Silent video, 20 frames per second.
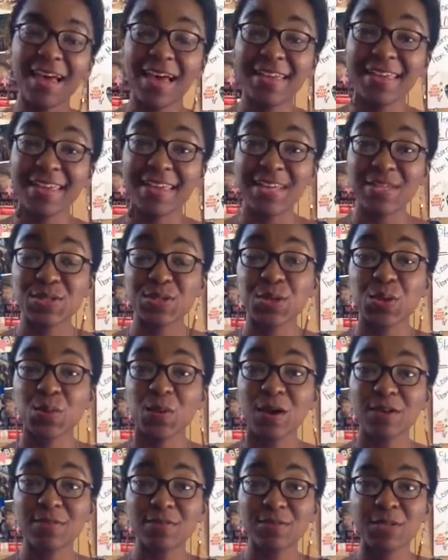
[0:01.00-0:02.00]
Hi Cancer,
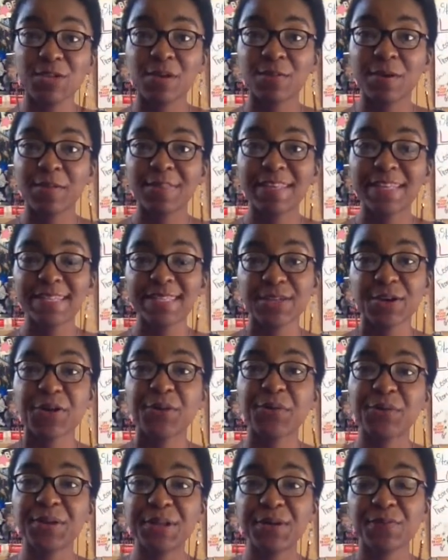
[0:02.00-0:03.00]
welcome to your monthly
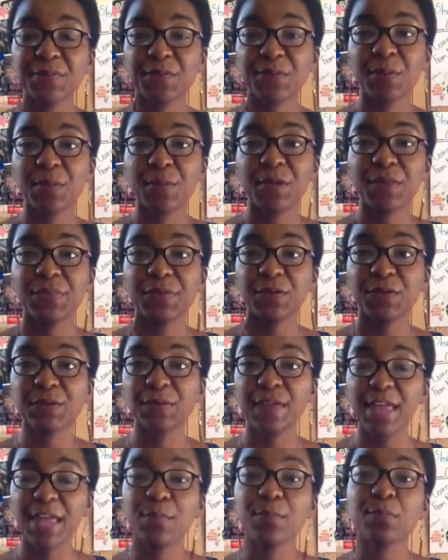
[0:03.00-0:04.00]
tarot reading for the month
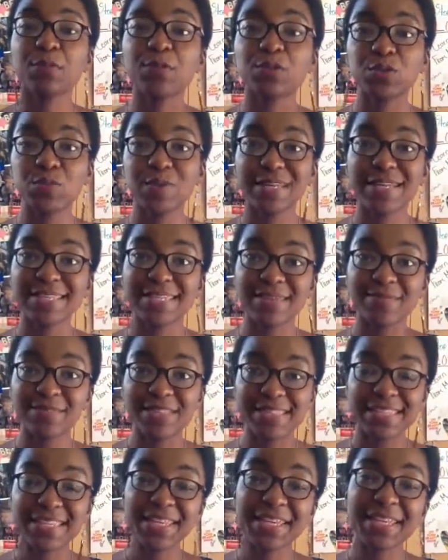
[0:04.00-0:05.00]
of April
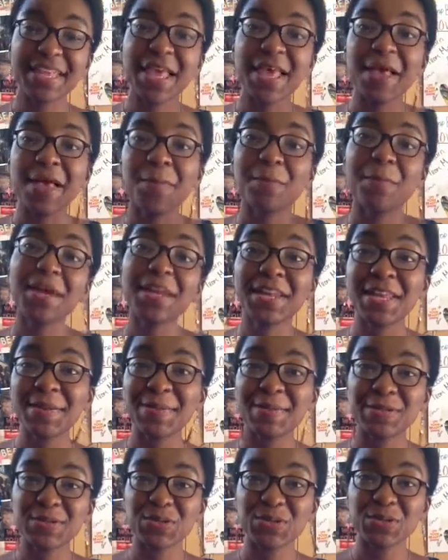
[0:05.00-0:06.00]
2017. My
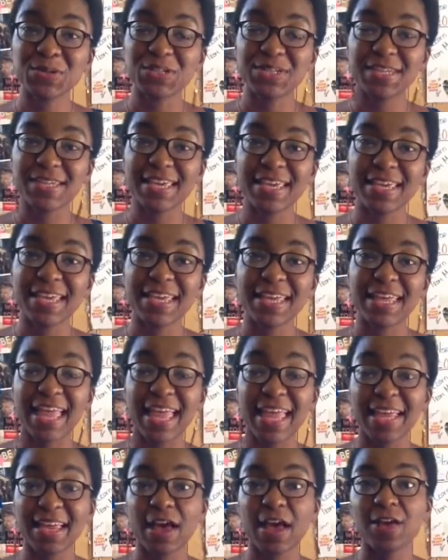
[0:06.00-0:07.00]
name is Guru Shakia
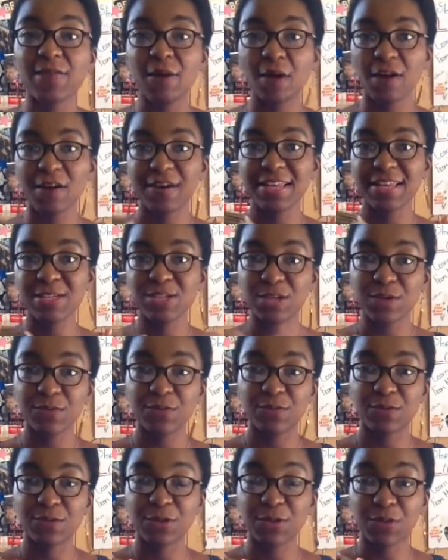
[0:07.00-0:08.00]
and I've already
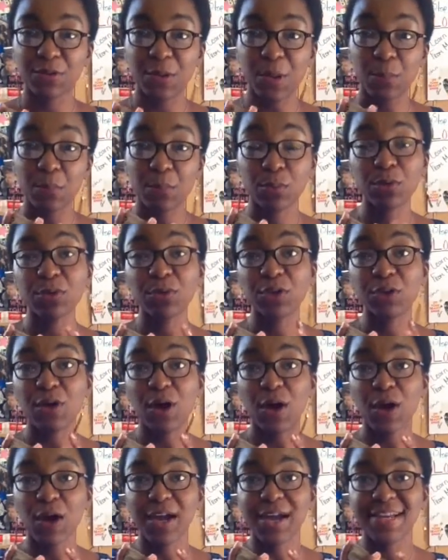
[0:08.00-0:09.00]
shuffled and pulled your
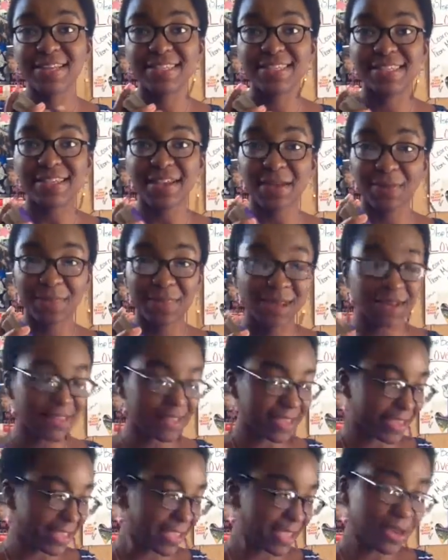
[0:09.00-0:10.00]
cards. They're
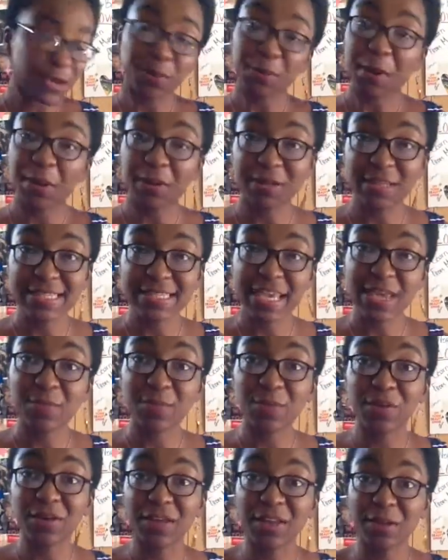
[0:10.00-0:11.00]
laying here right on the
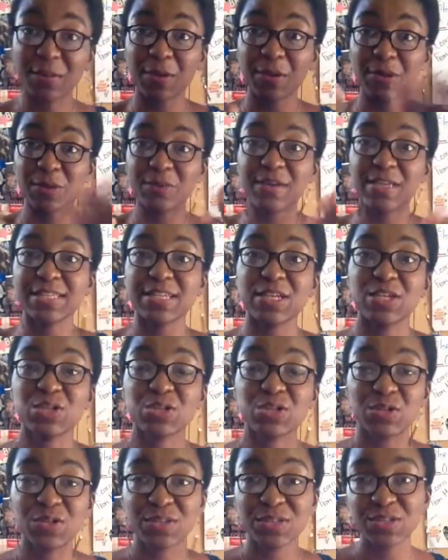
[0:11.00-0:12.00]
table and I'm going to raise it and
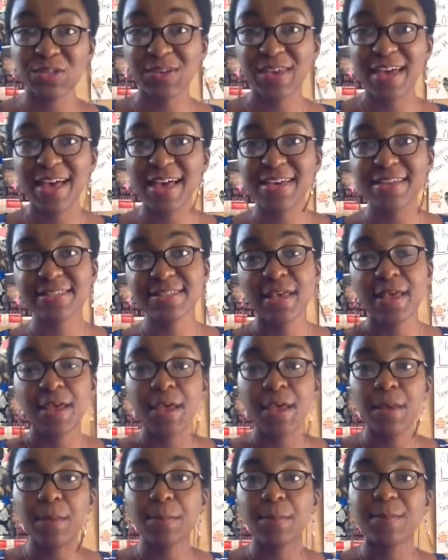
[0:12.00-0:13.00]
show it to you guys.
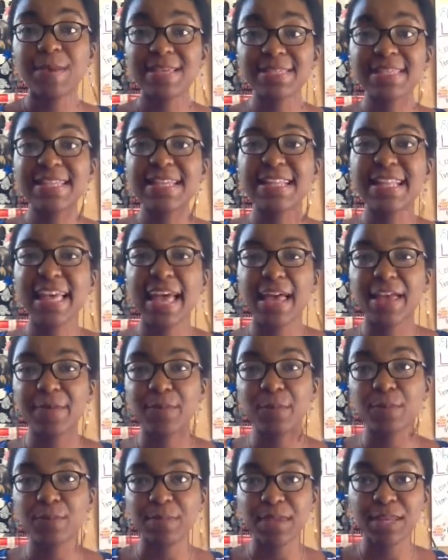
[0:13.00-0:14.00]
But basically I
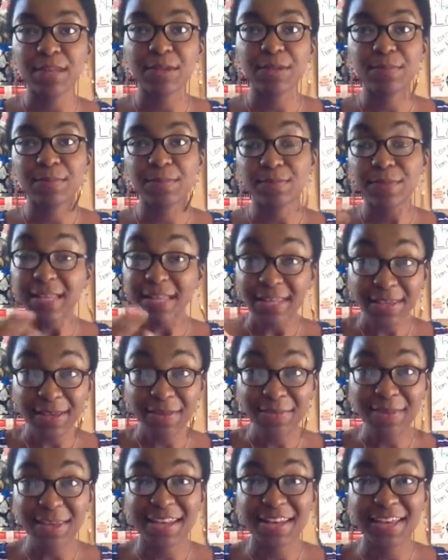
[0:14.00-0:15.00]
am a
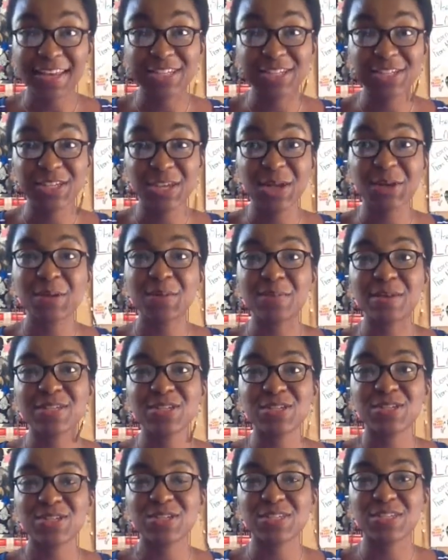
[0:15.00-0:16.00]
medium and I channel
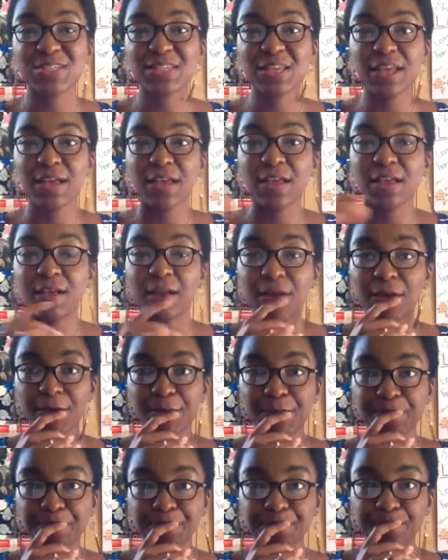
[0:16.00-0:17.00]
messages
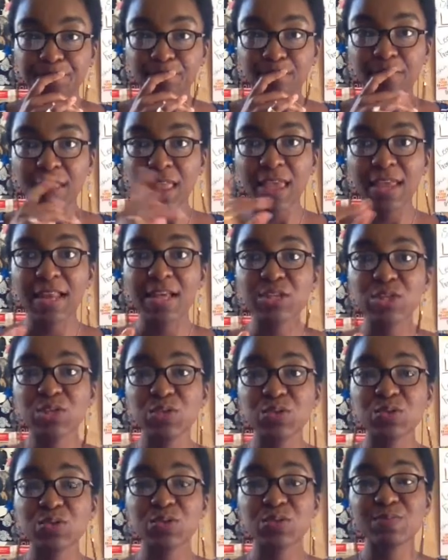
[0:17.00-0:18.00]
and I just
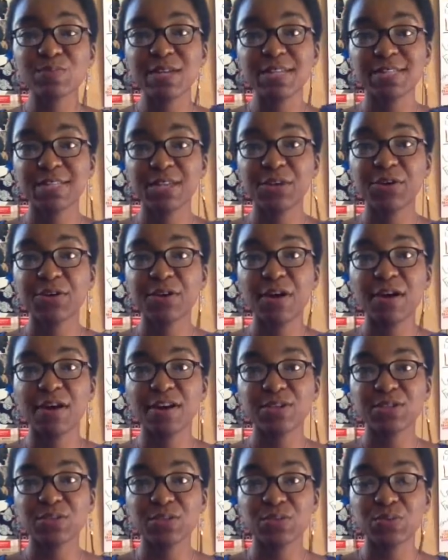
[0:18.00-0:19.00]
use my tarot
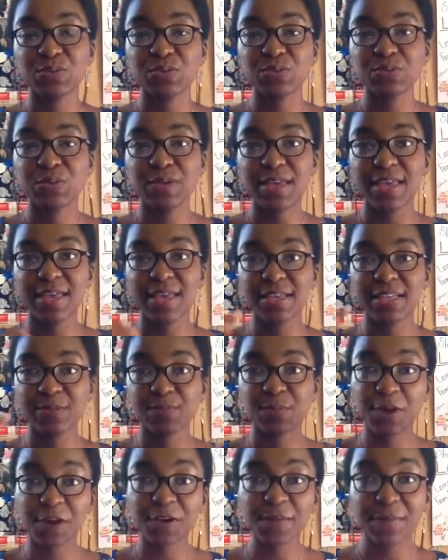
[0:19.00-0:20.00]
cards to
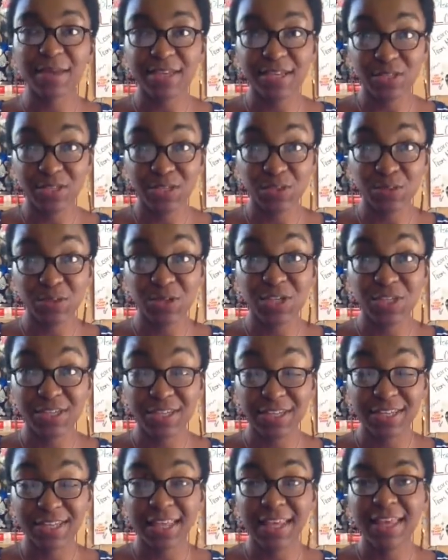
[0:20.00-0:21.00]
spark my
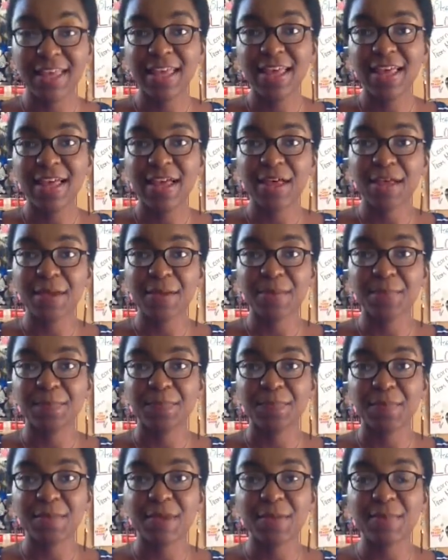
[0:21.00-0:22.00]
intuition.
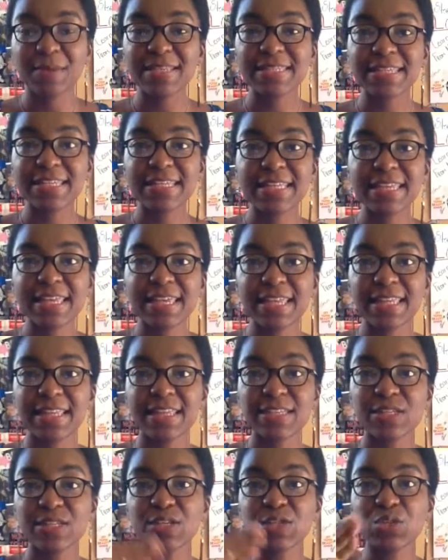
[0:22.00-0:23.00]
But basically
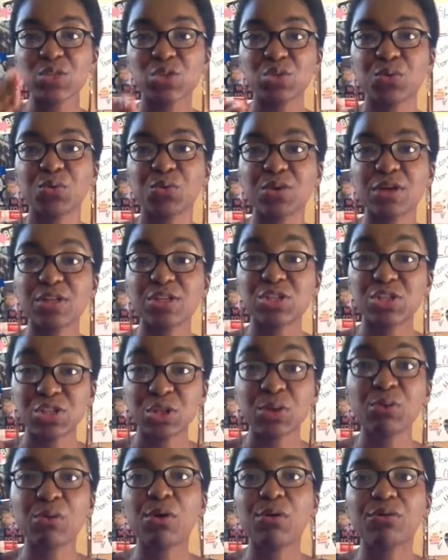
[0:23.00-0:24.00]
this is a
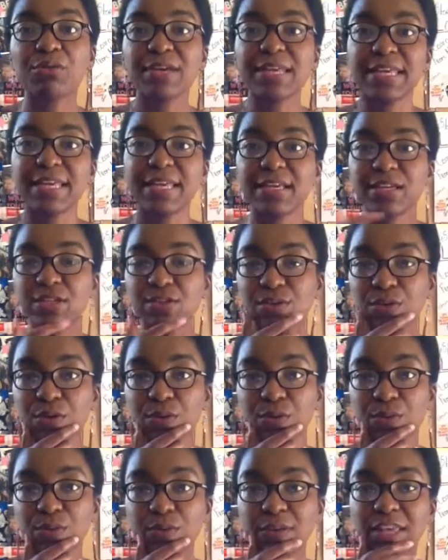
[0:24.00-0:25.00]
general reading,
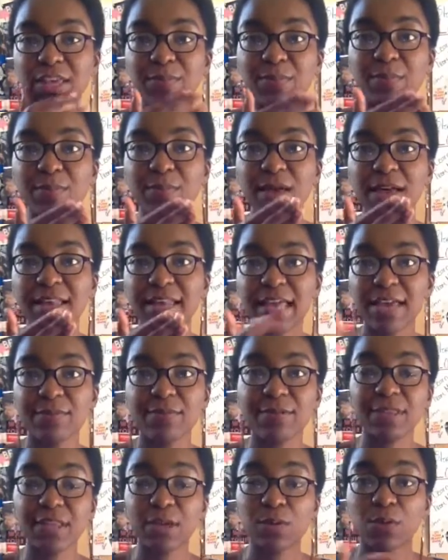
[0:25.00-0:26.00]
so keep in mind
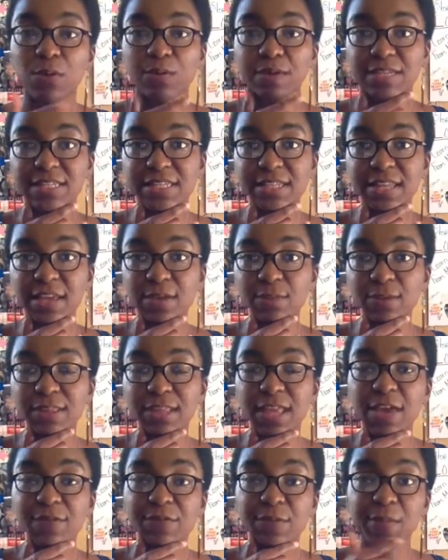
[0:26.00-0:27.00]
everything won't resonate with
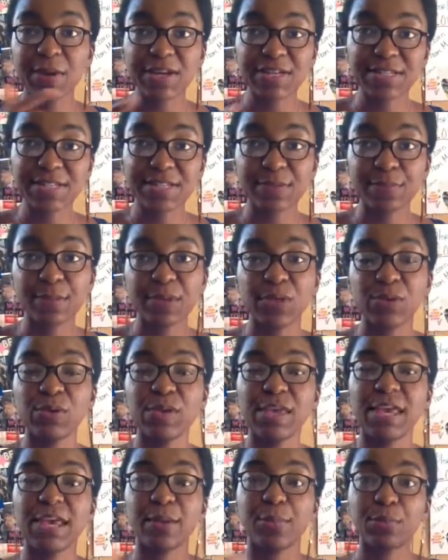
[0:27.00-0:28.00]
every person, but you
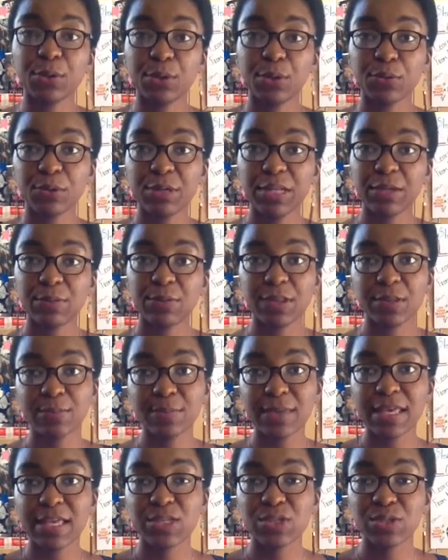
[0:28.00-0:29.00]
can book a reading with
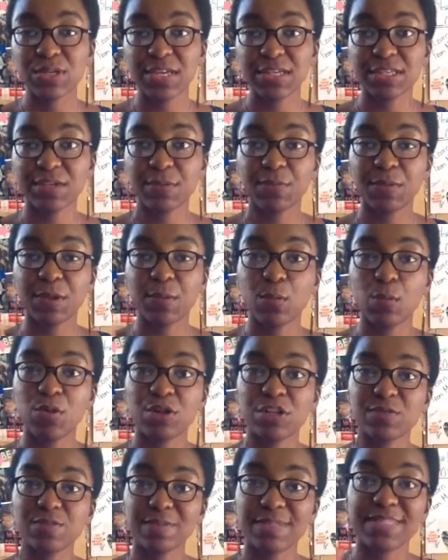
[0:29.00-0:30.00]
me to get something
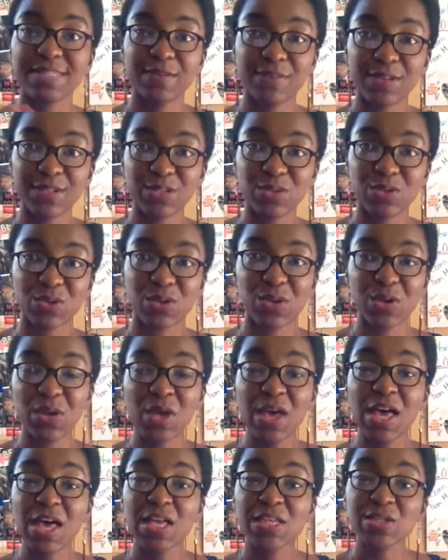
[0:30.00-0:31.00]
more specific to you.
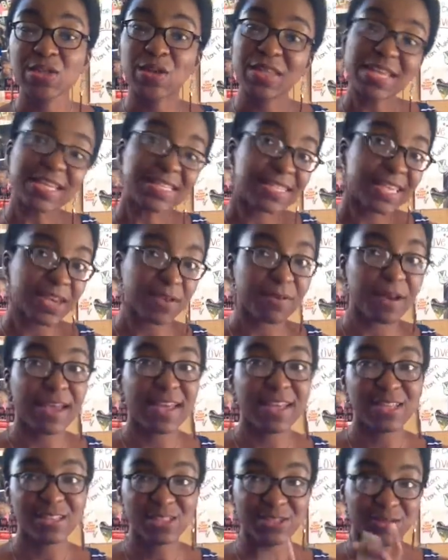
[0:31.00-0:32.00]
So let's get
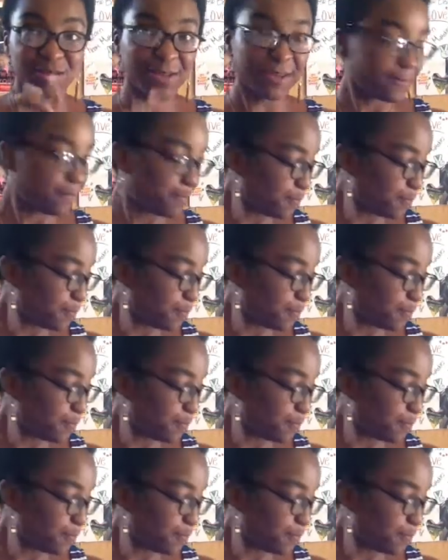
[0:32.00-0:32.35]
right into it.